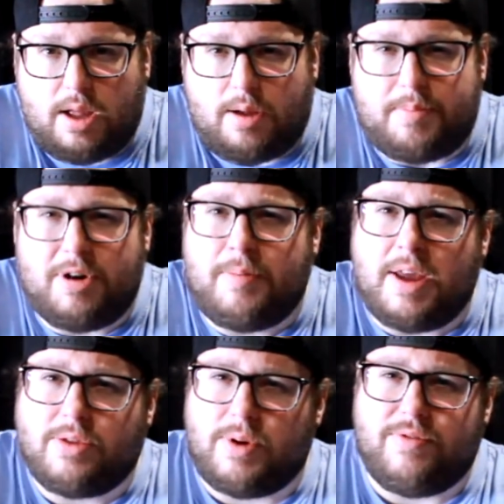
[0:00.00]
A beer by
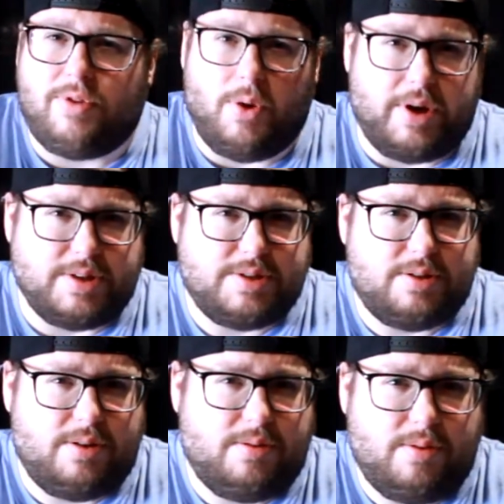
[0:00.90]
Three Floyds
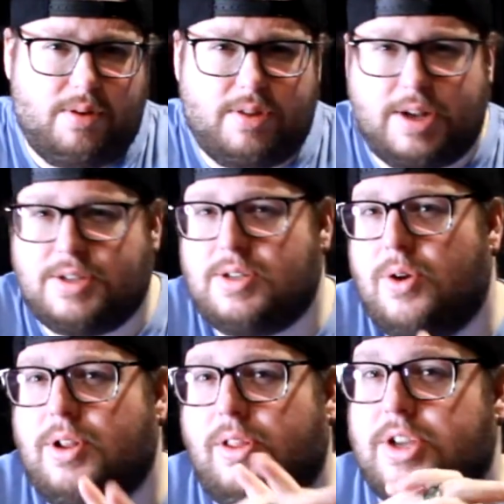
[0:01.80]
that is so
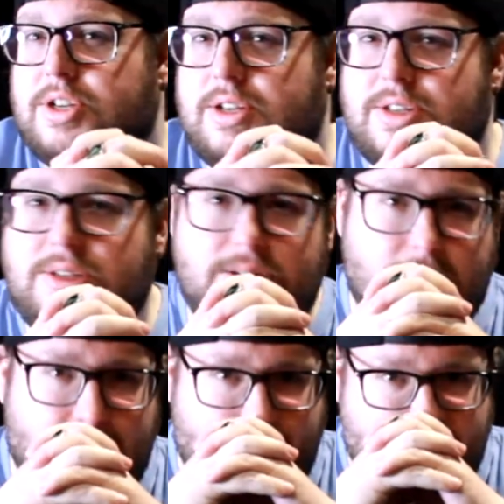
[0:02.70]
delicious,
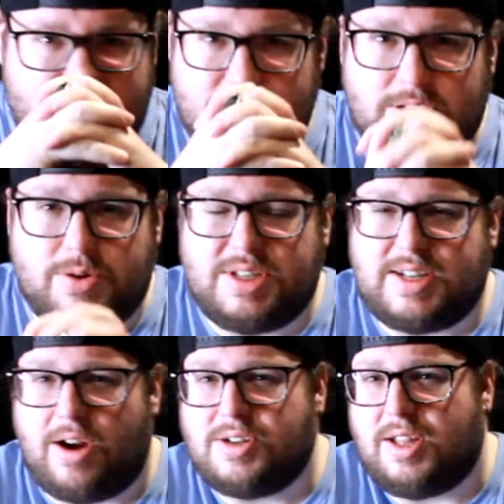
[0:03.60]
so
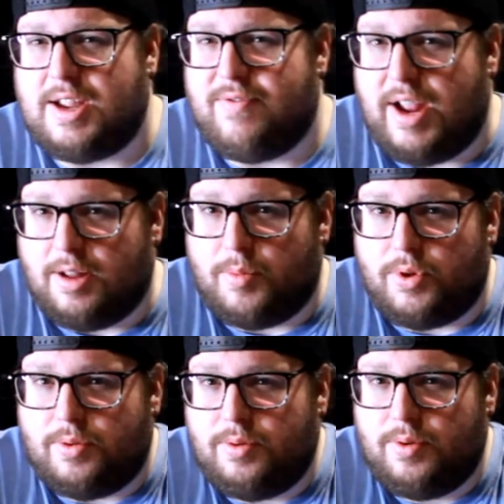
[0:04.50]
scarcely available,